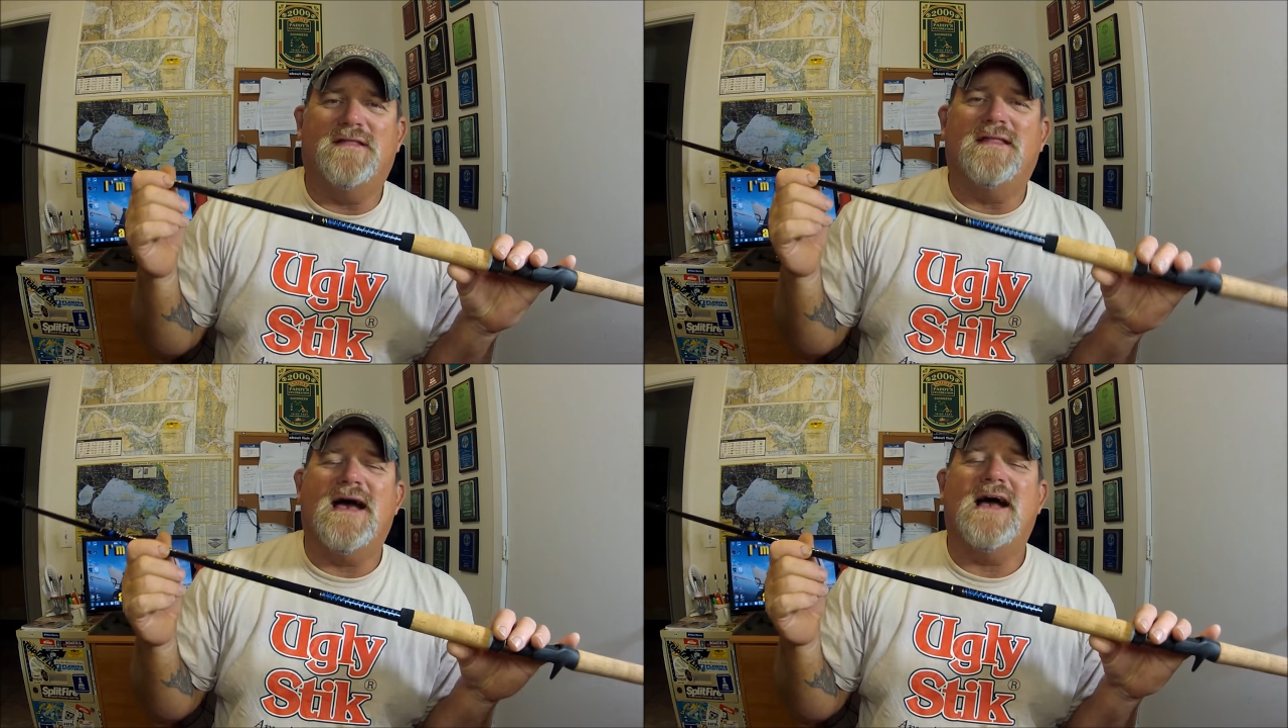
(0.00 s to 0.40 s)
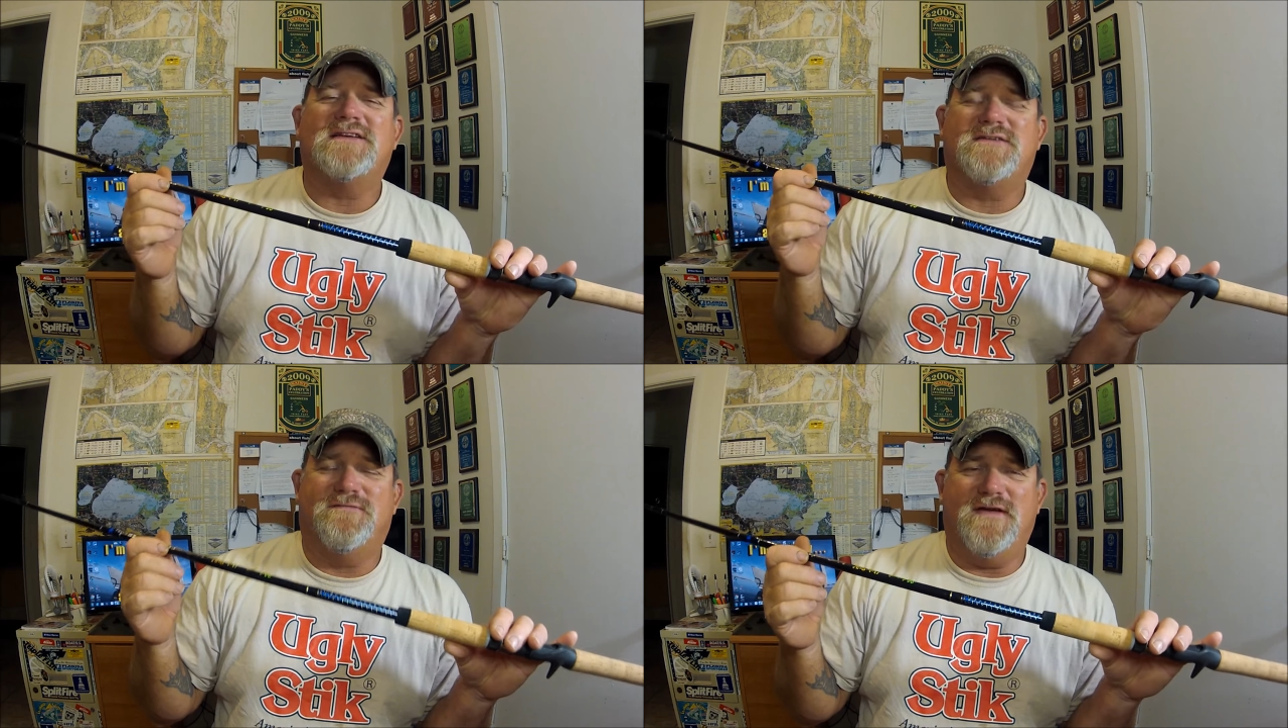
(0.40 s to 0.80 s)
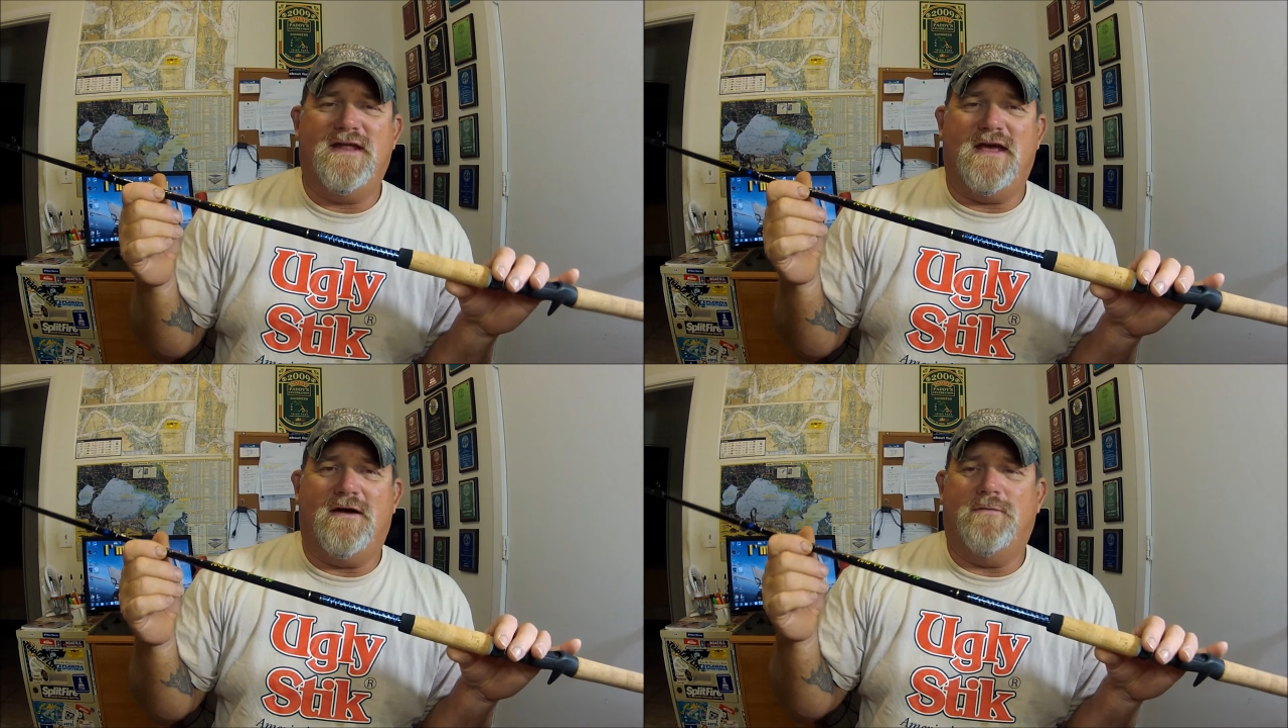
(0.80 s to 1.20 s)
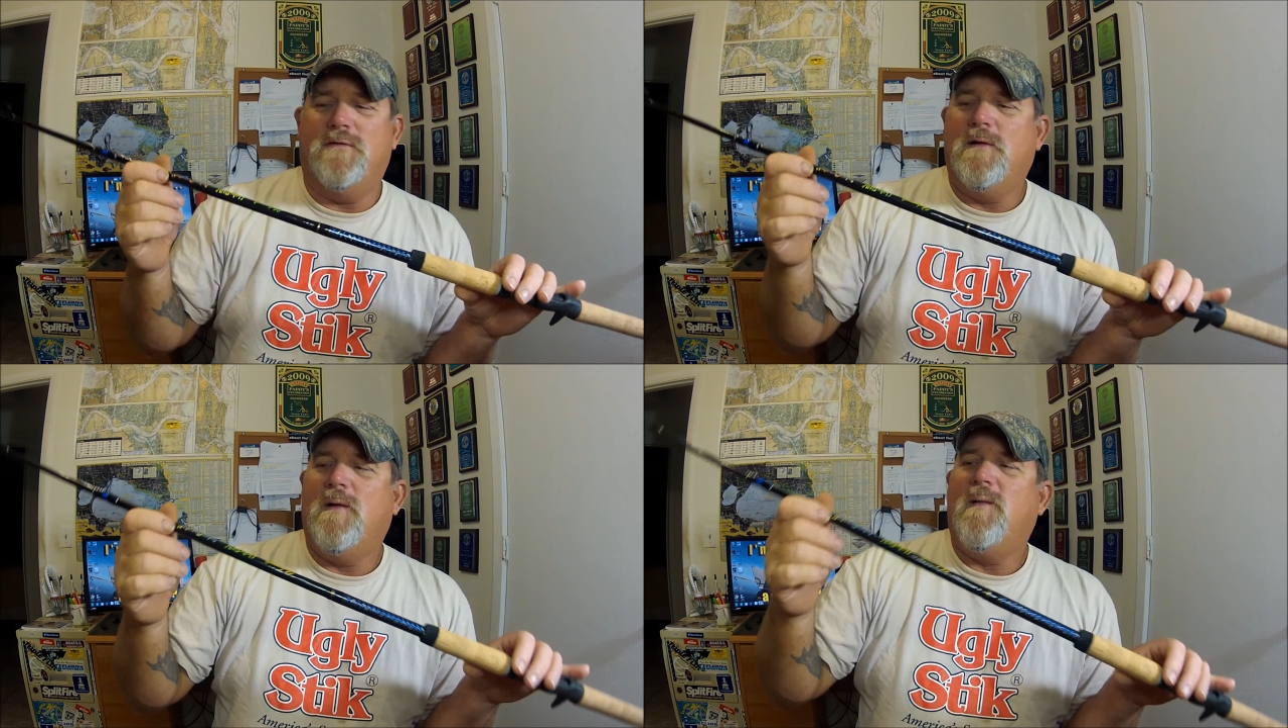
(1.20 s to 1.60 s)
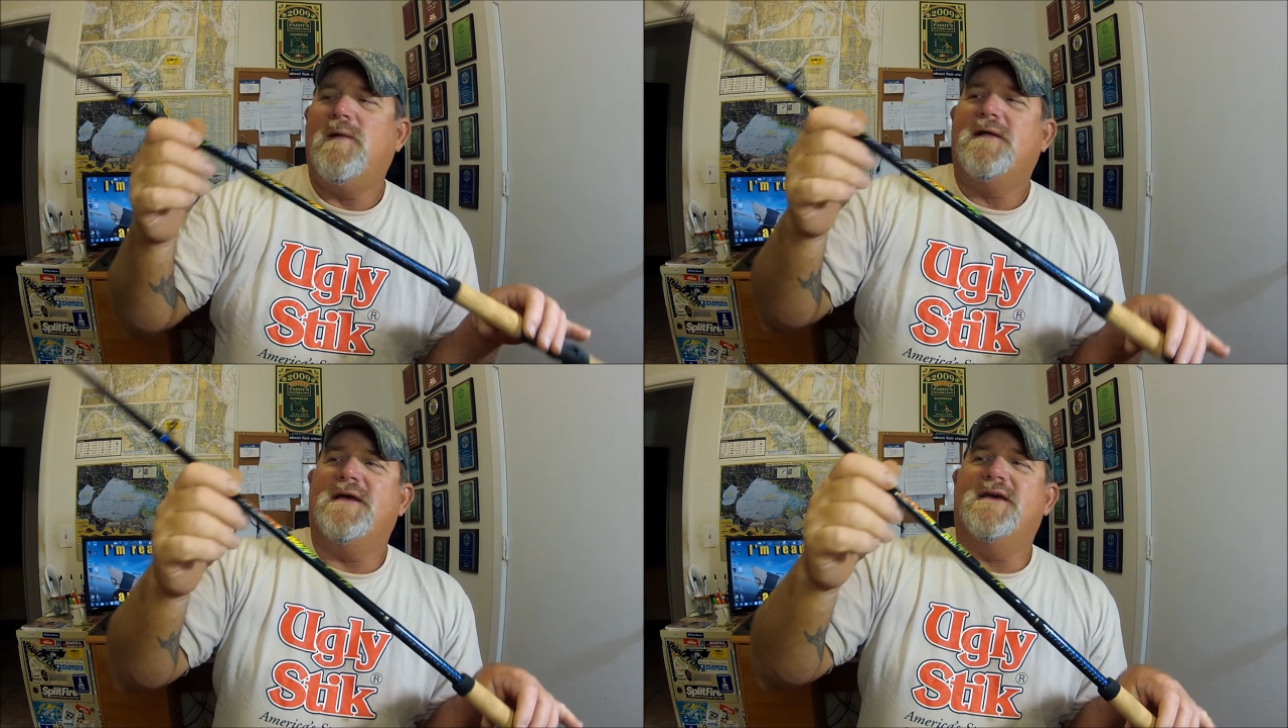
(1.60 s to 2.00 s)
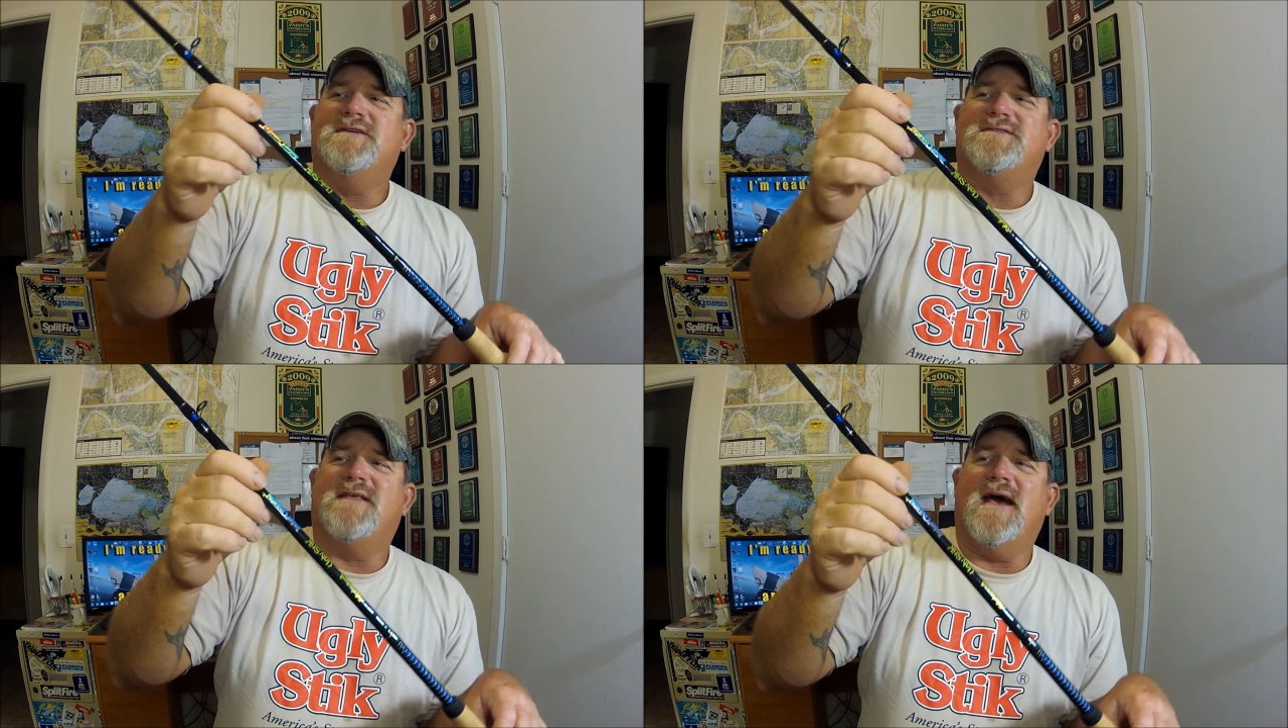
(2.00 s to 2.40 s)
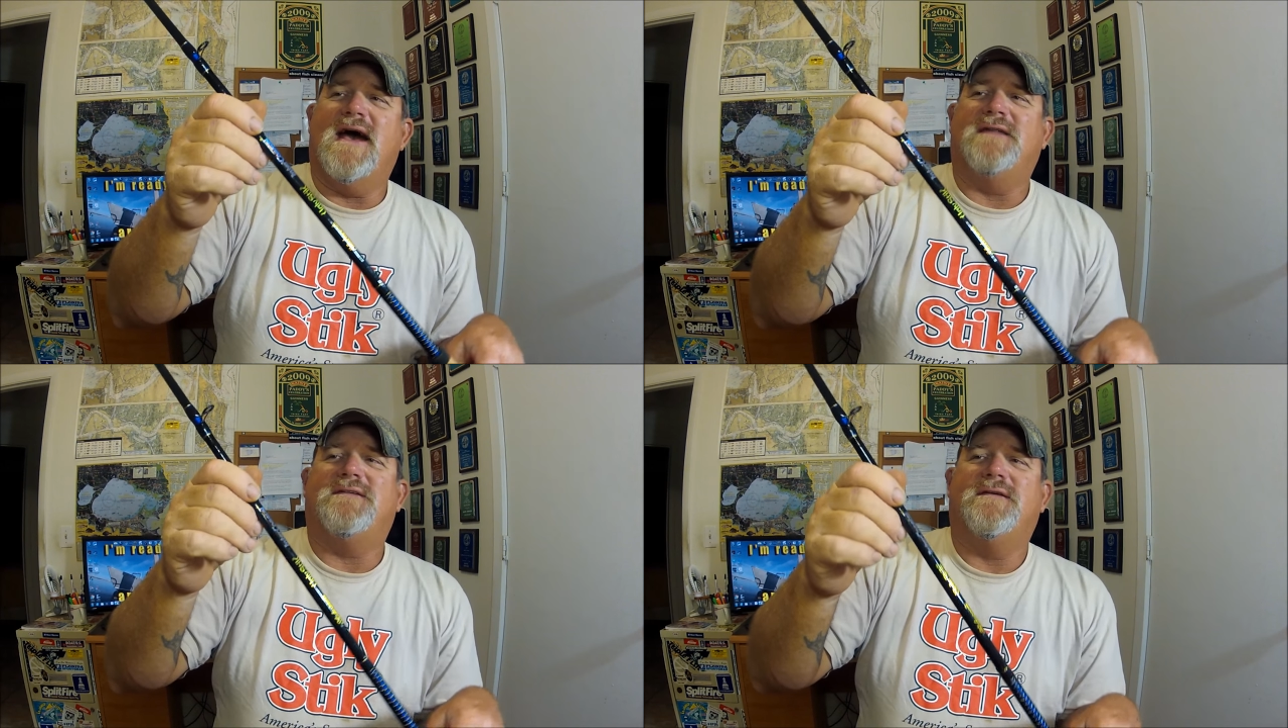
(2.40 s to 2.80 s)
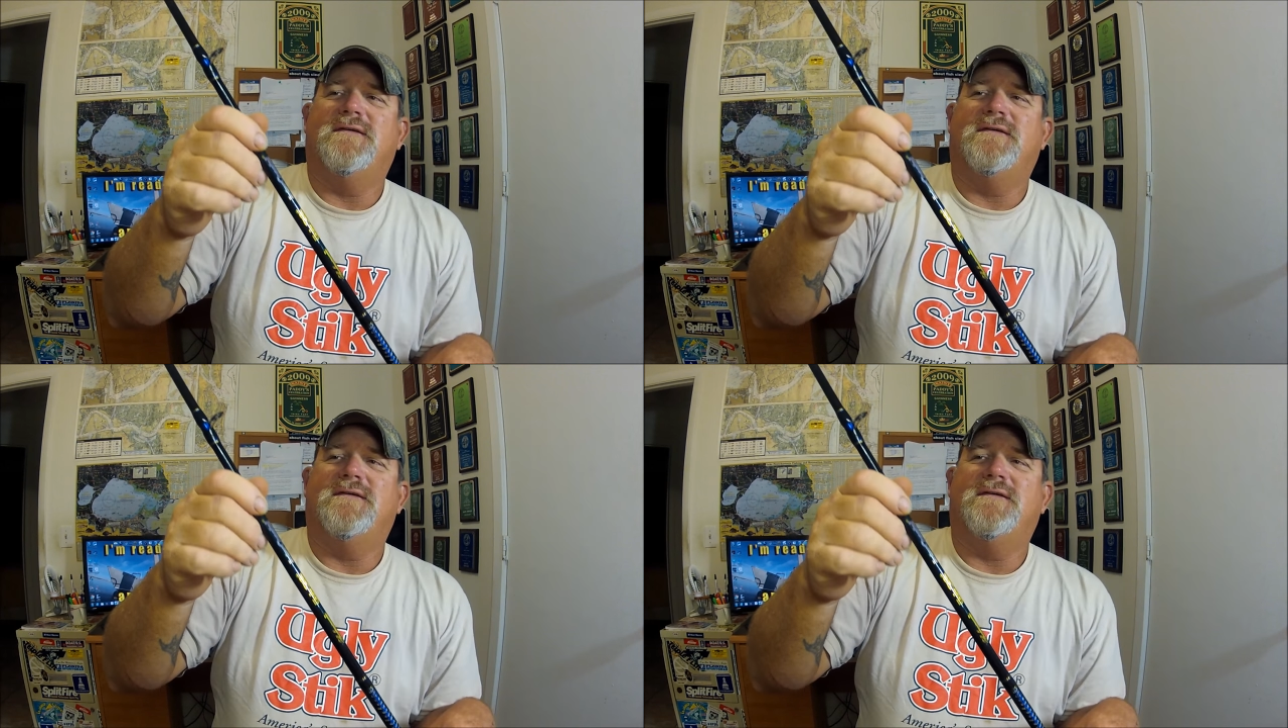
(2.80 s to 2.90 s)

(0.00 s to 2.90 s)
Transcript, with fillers: last video. Is that